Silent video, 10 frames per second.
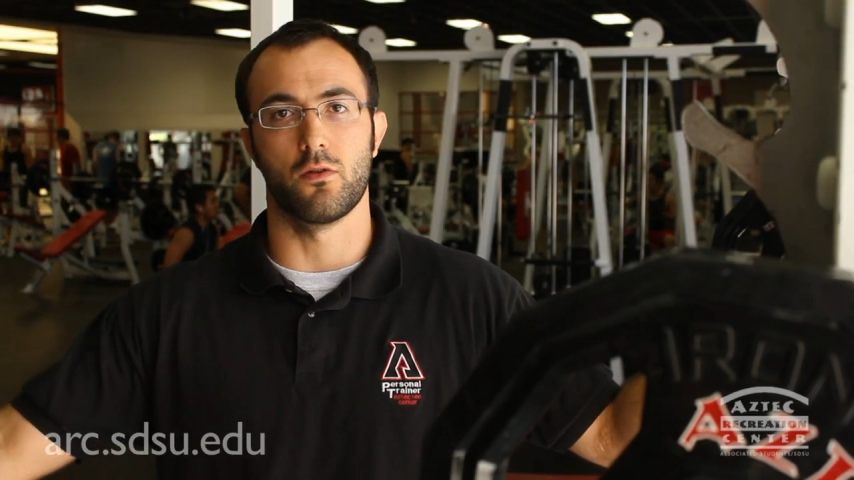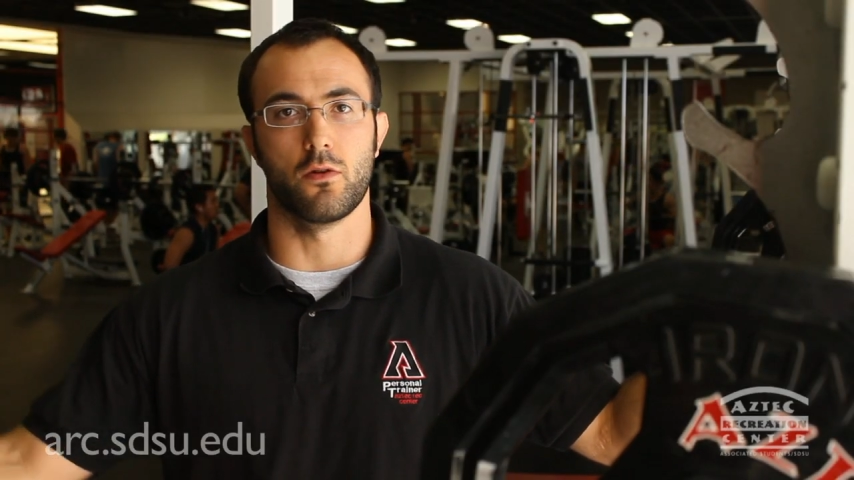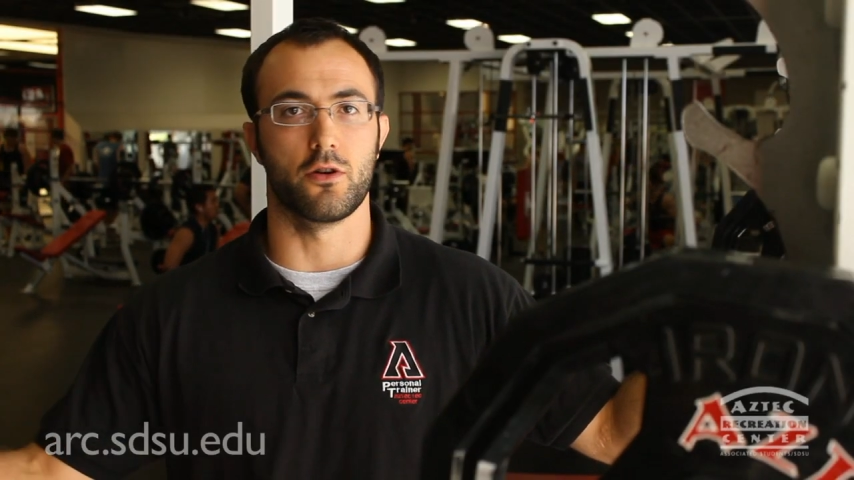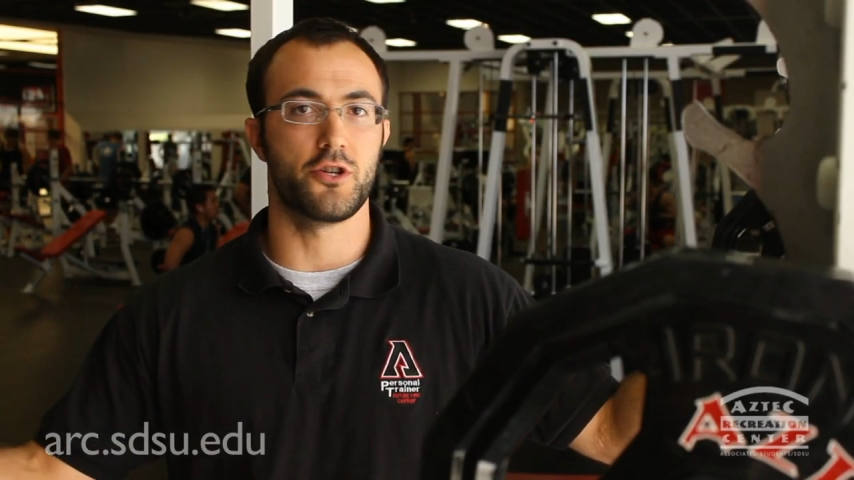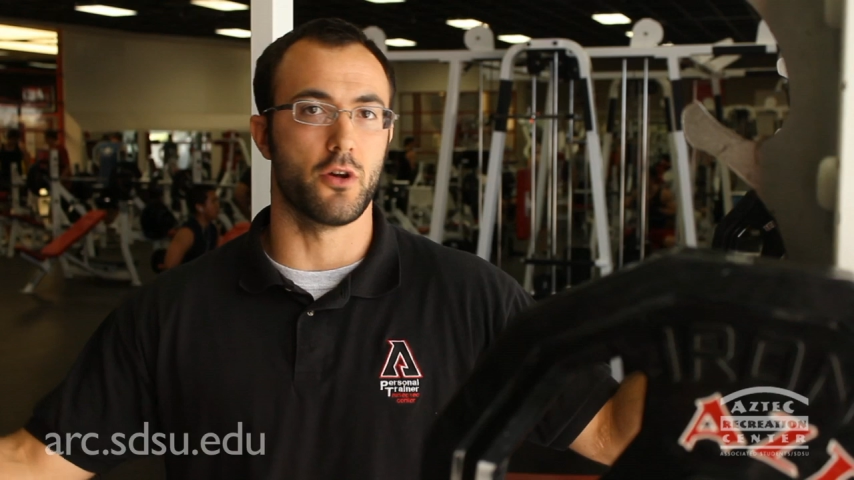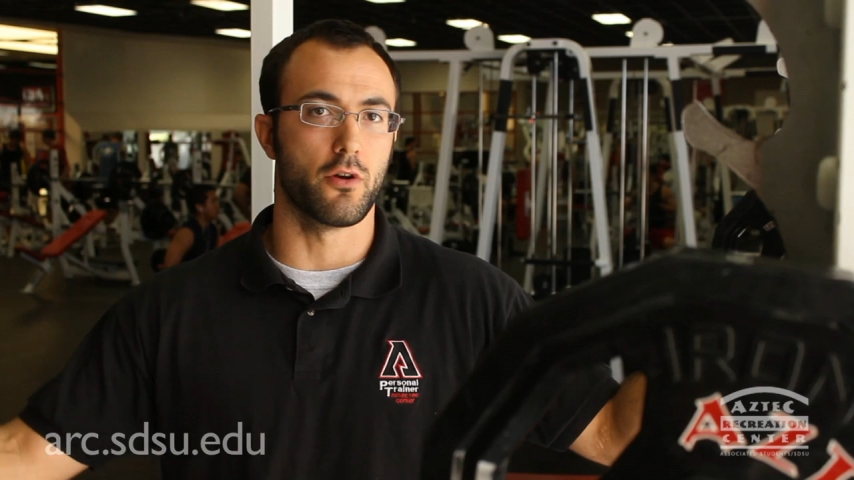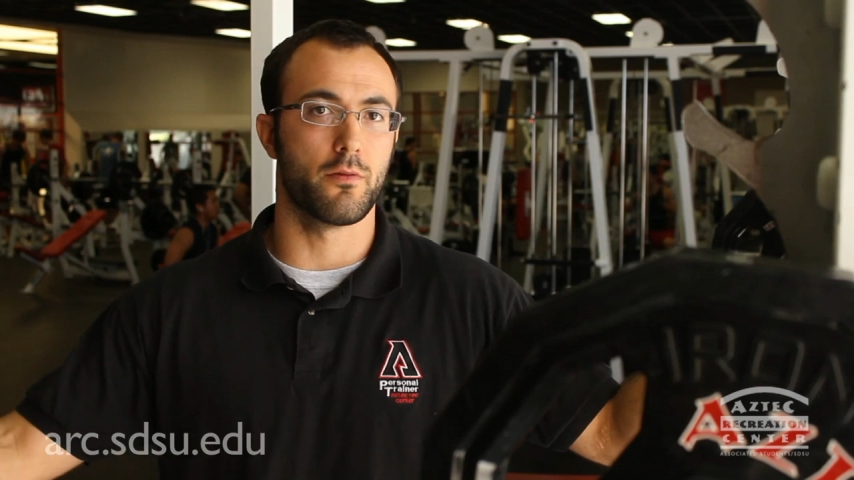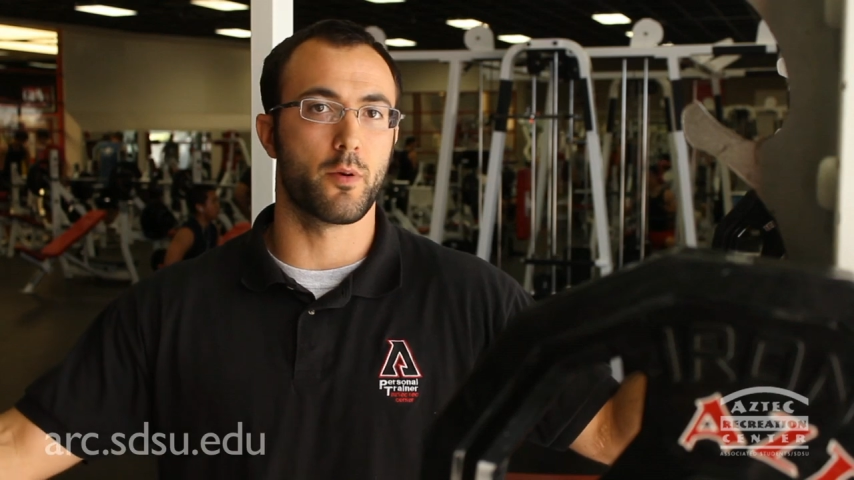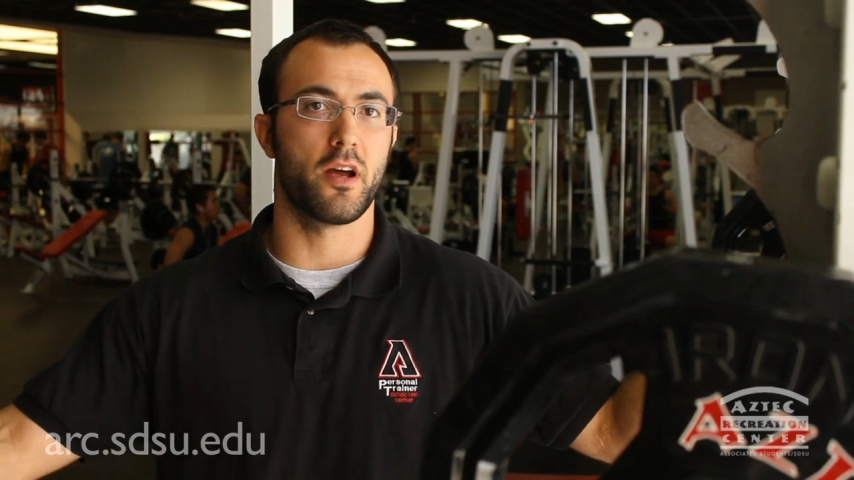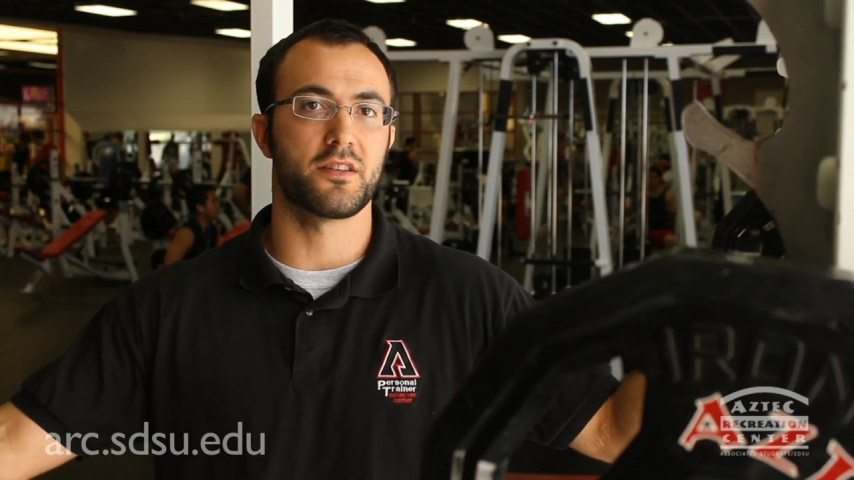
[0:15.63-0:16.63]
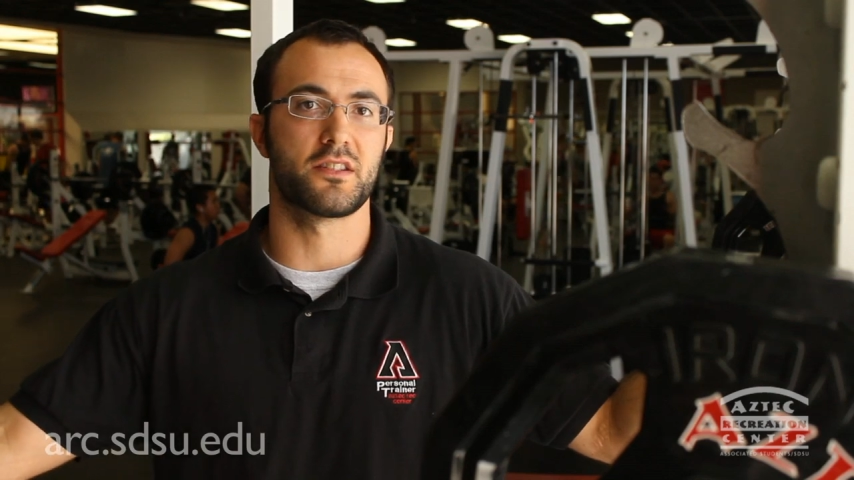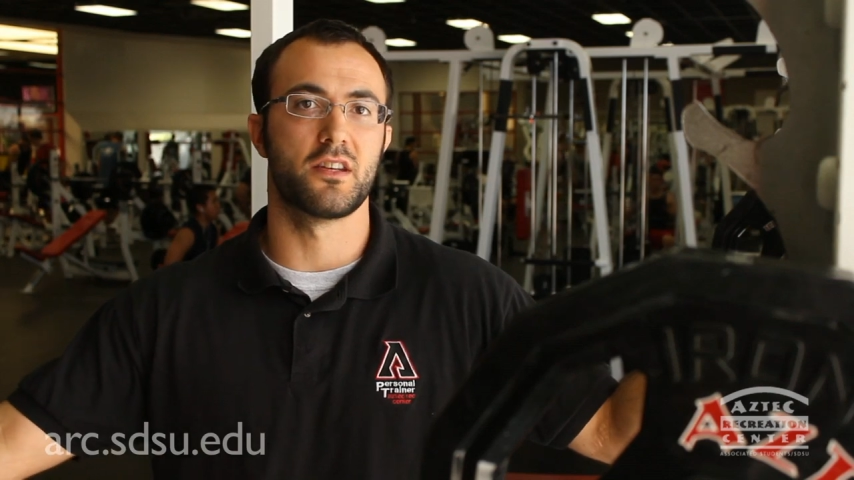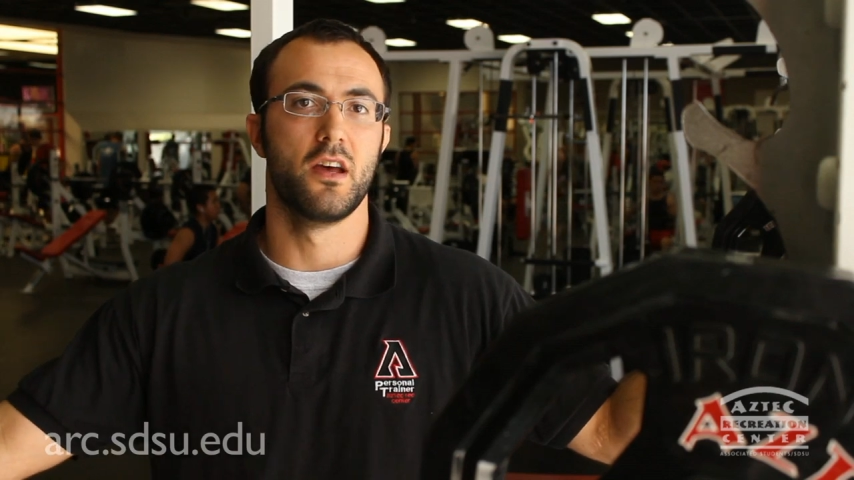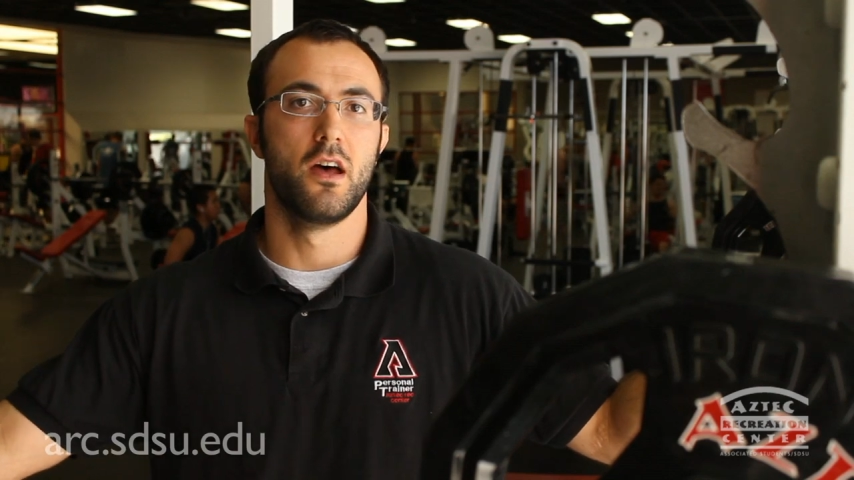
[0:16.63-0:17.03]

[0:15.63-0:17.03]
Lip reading: or shoulder press,